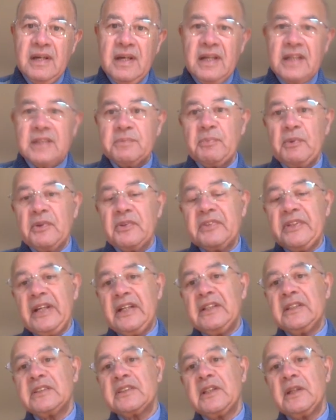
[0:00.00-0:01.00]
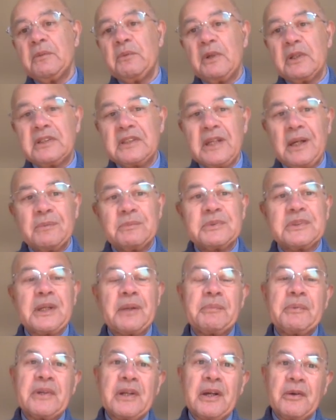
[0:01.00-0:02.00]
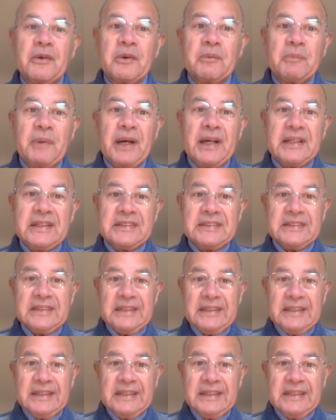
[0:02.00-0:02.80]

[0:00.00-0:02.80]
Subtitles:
And spontaneously, what comes up in our minds